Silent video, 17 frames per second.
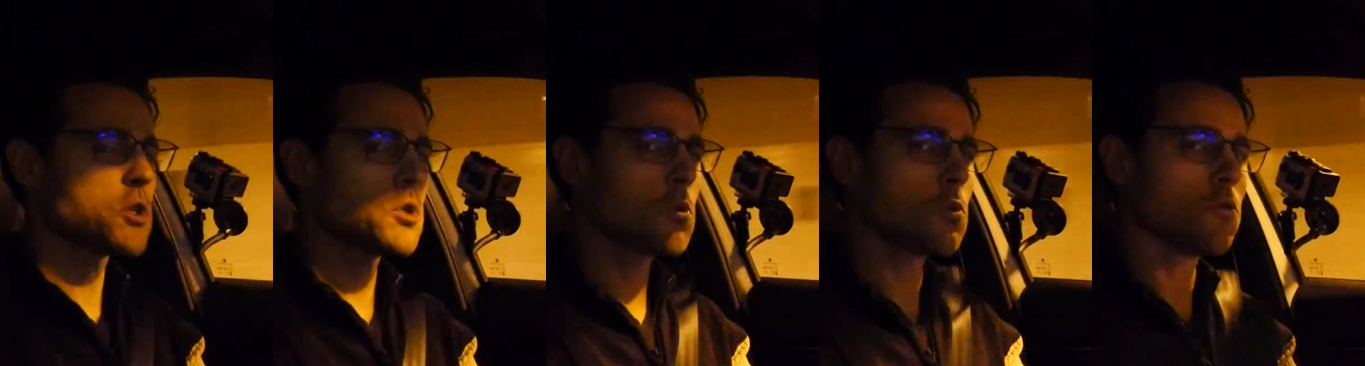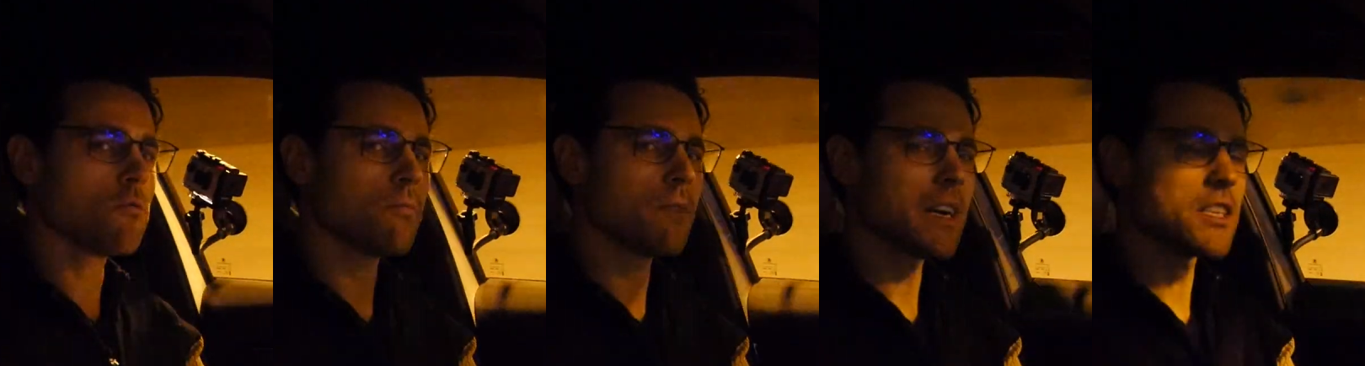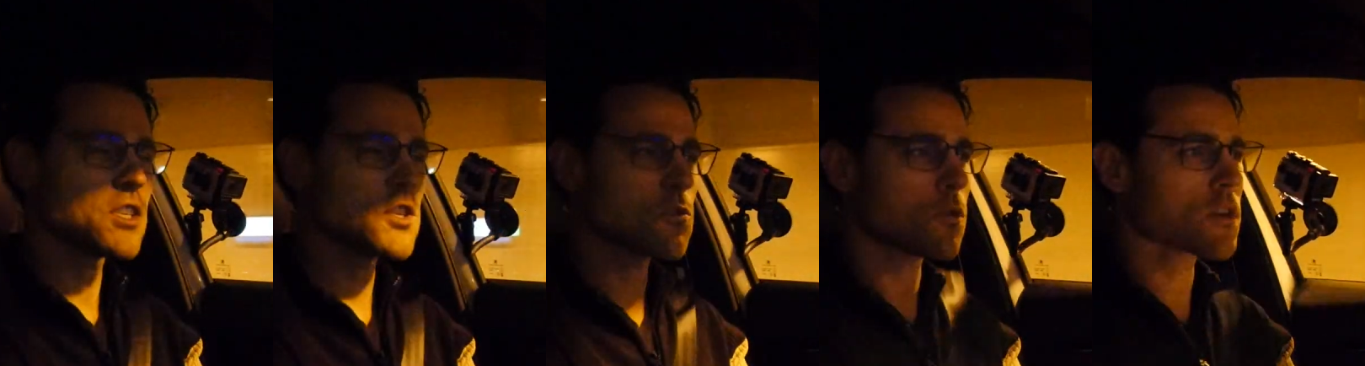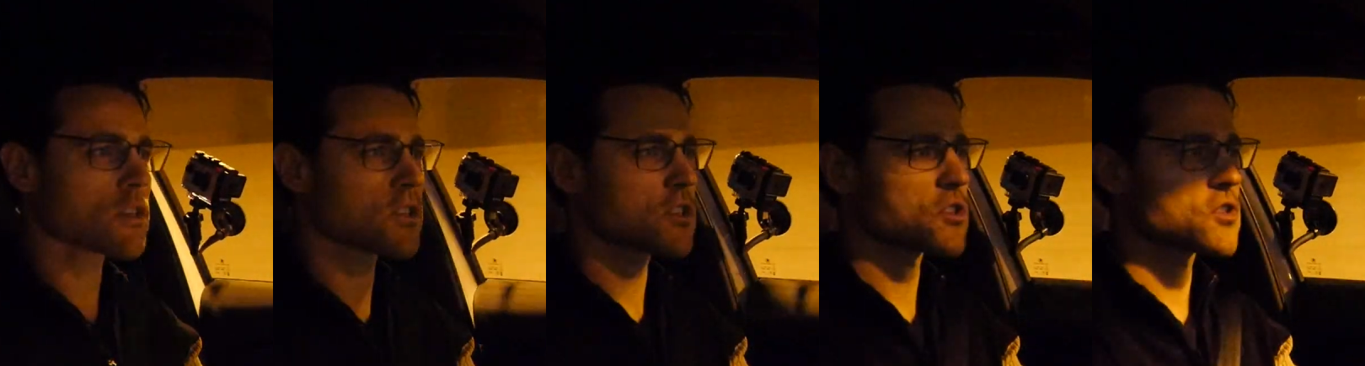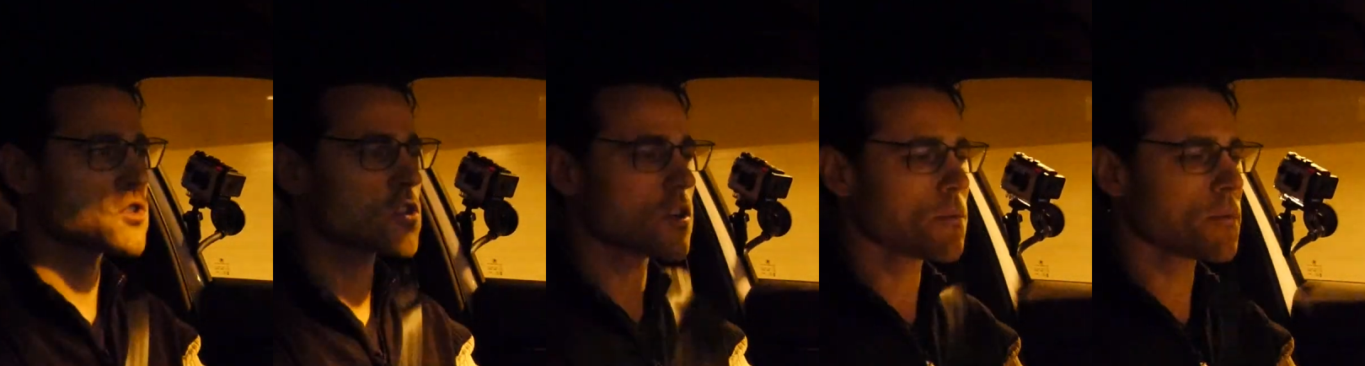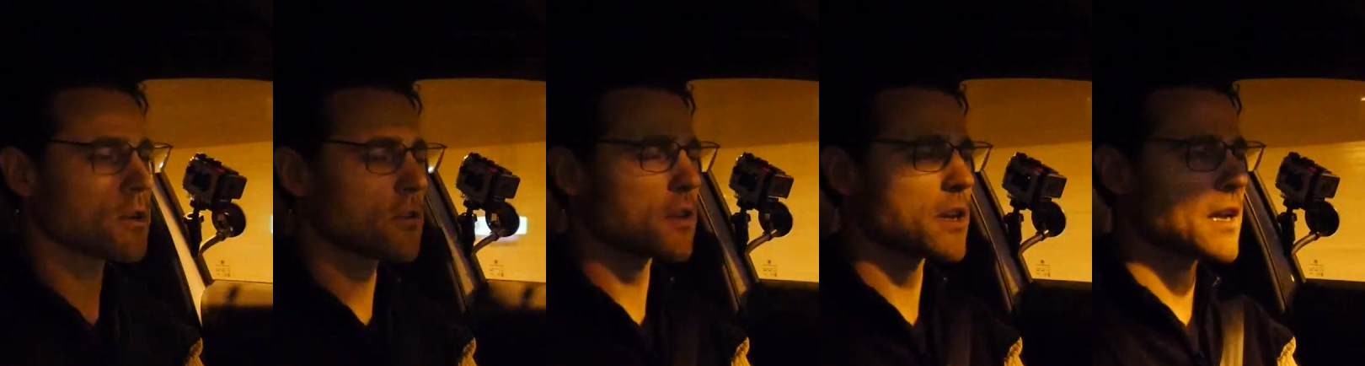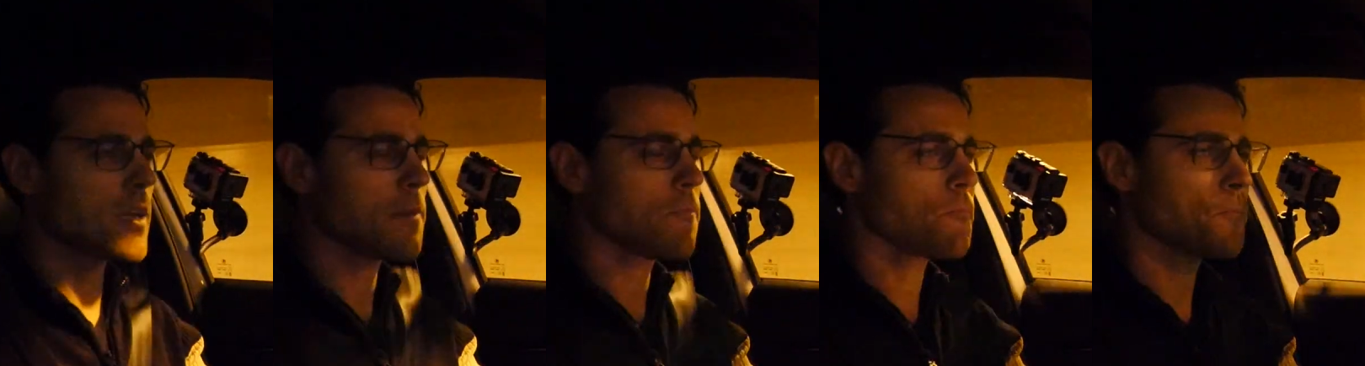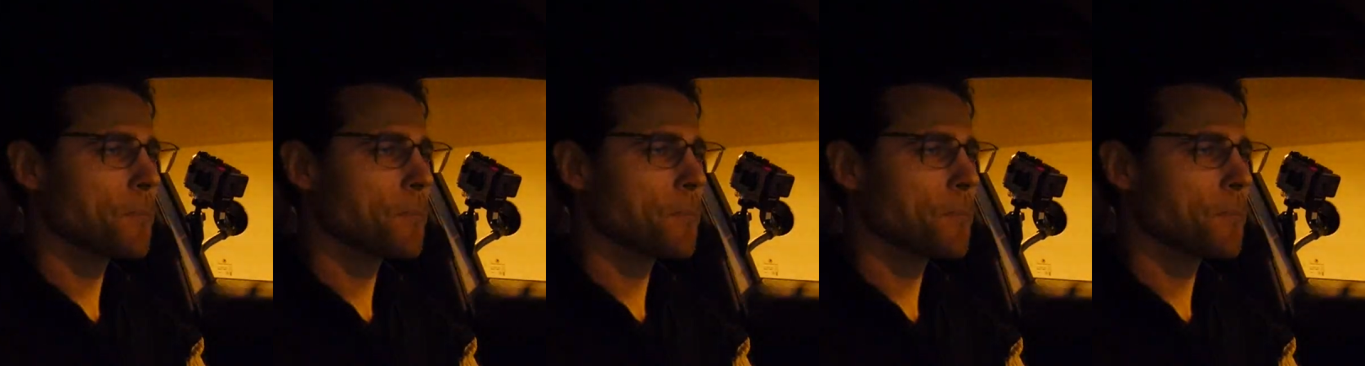too much. It was somewhat okay.